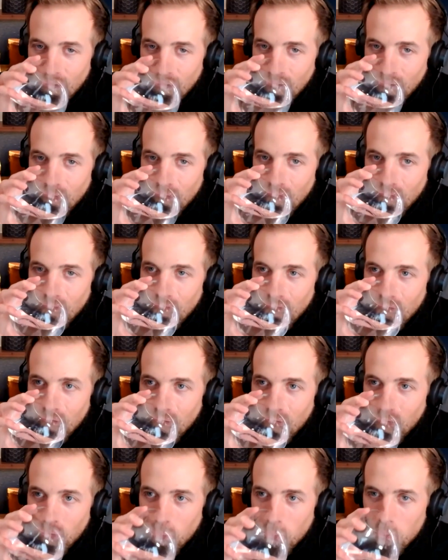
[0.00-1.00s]
you just pull a
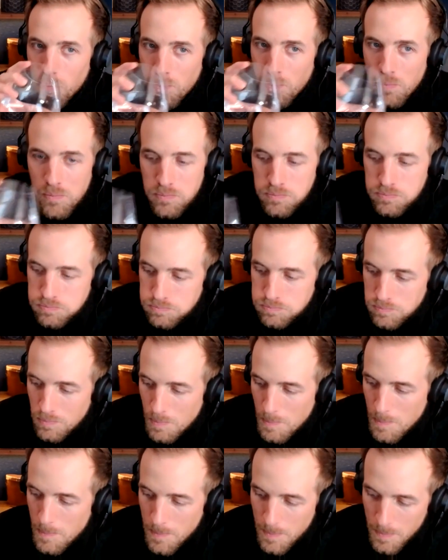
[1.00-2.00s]
trigger and it gives you soap.